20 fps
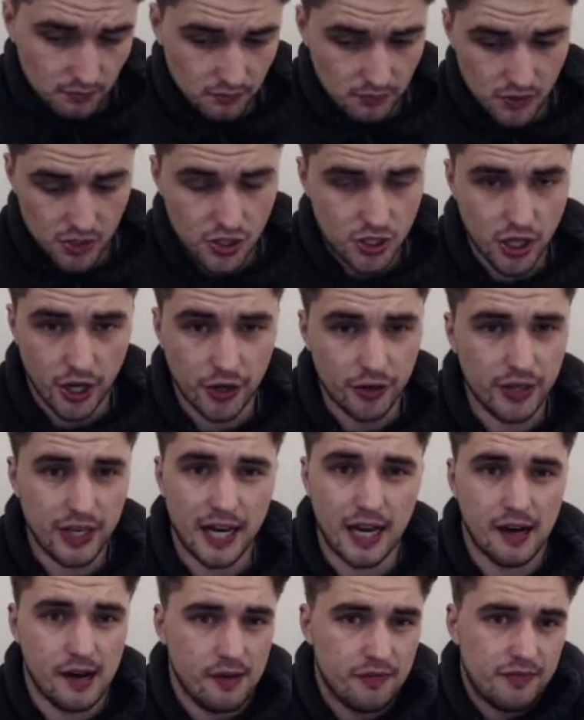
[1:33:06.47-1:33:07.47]
So
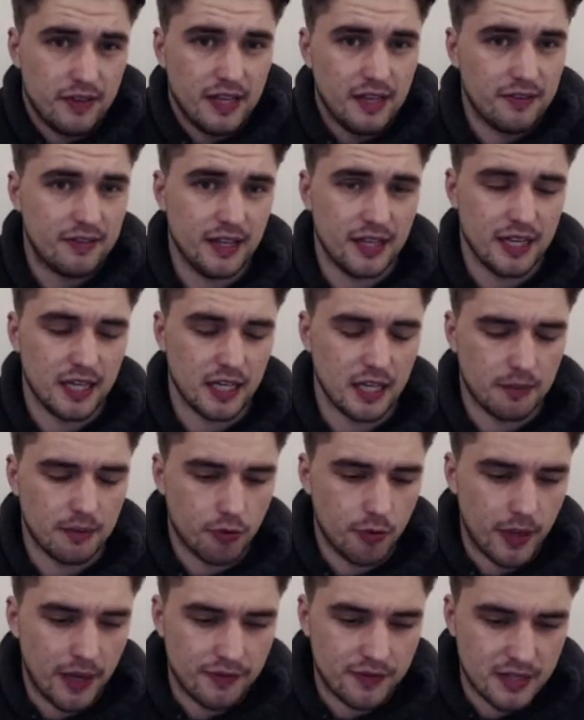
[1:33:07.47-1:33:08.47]
yeah, I think they're going to
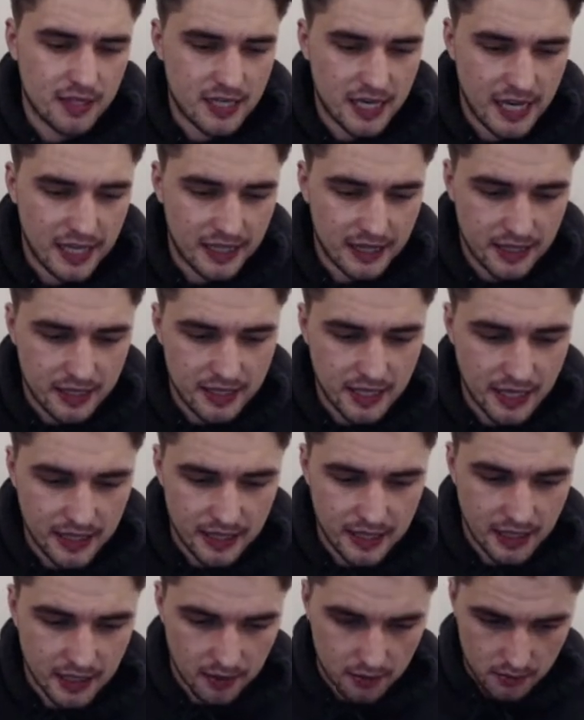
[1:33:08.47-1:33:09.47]
probably have to take
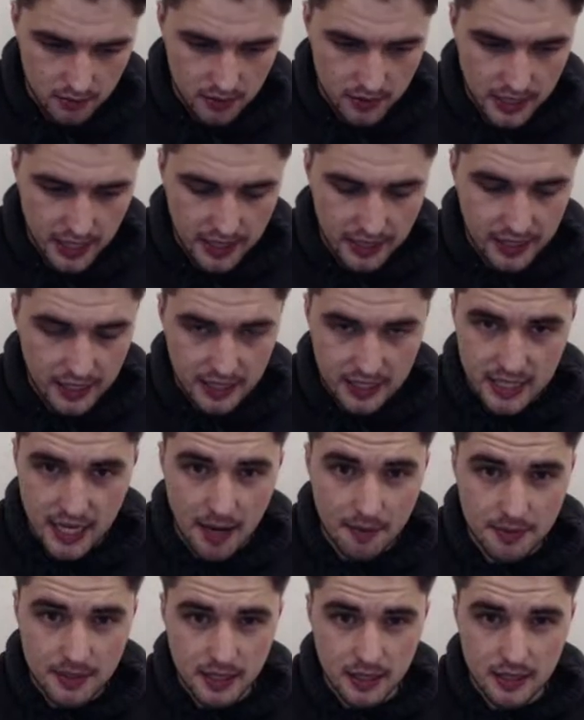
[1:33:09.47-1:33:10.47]
the
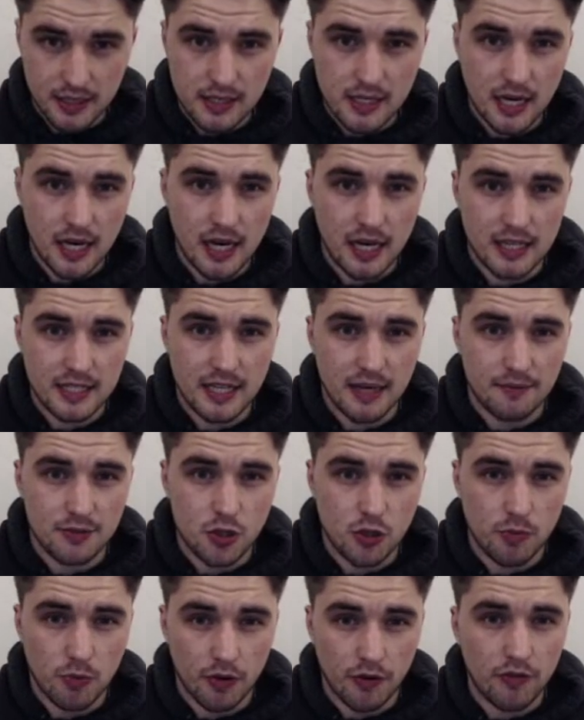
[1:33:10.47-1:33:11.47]
accept and accept
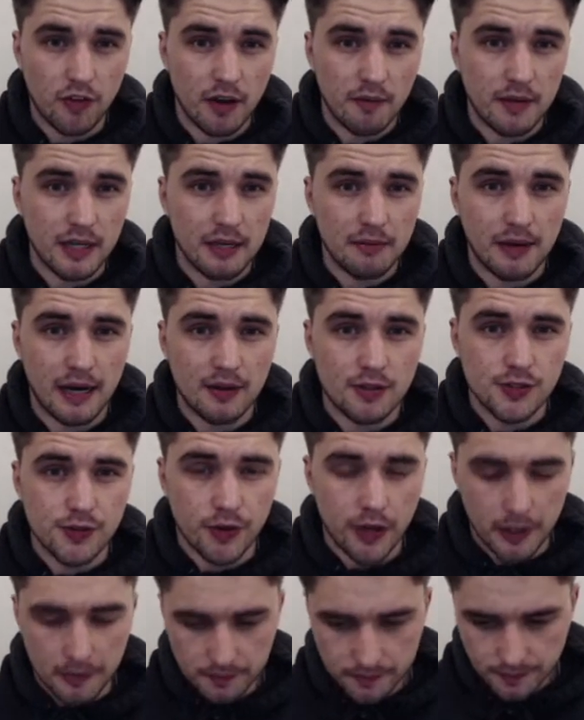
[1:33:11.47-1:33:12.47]
£2.5 million
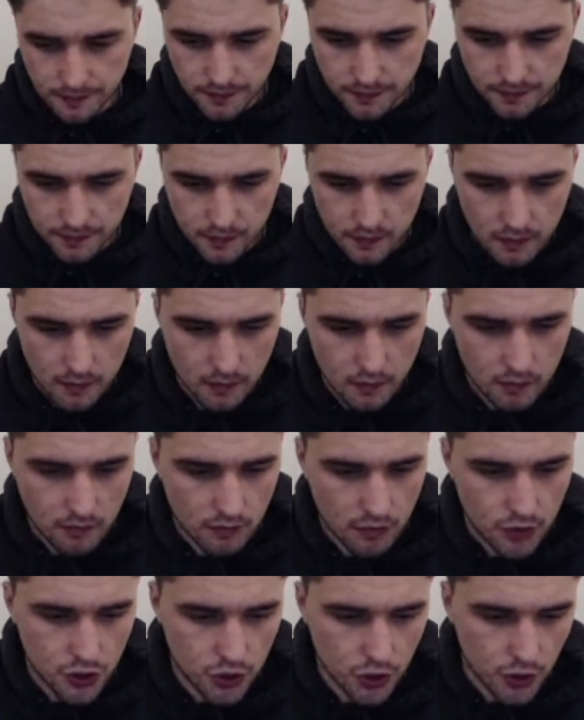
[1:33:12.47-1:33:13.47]
for it,
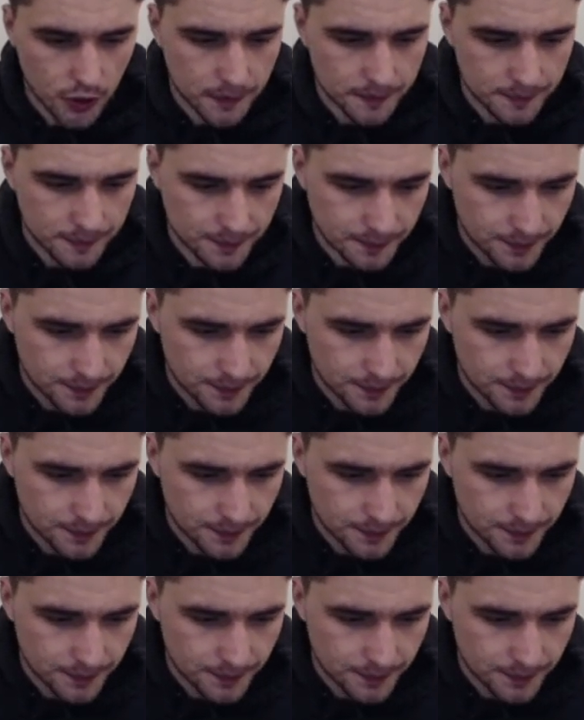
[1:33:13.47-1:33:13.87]
for sure.